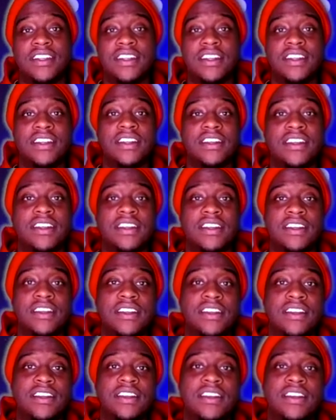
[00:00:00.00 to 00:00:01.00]

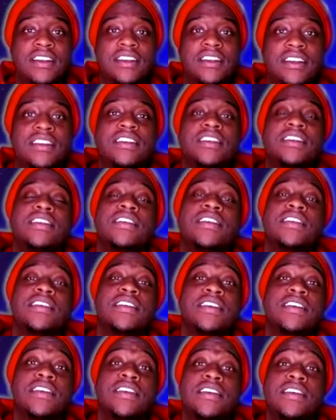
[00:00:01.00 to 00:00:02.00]

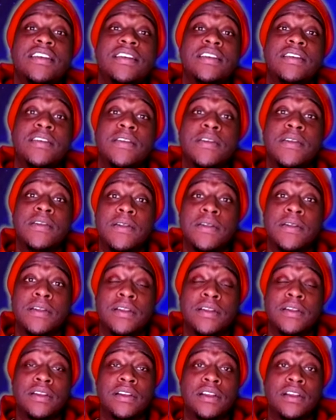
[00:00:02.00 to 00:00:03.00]

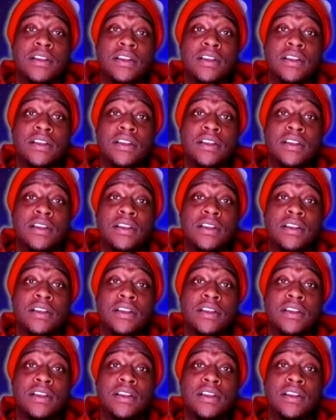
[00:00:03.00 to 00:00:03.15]
This person isn't speaking.